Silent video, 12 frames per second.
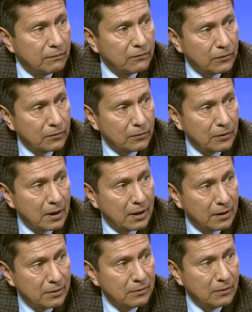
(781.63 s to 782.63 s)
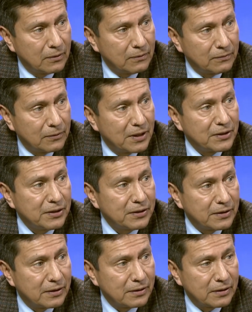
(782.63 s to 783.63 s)
for uh, you know for
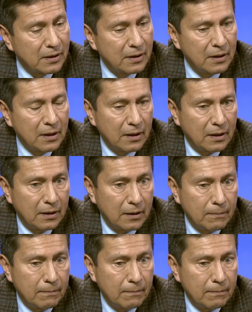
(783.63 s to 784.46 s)
assistance. Um, so they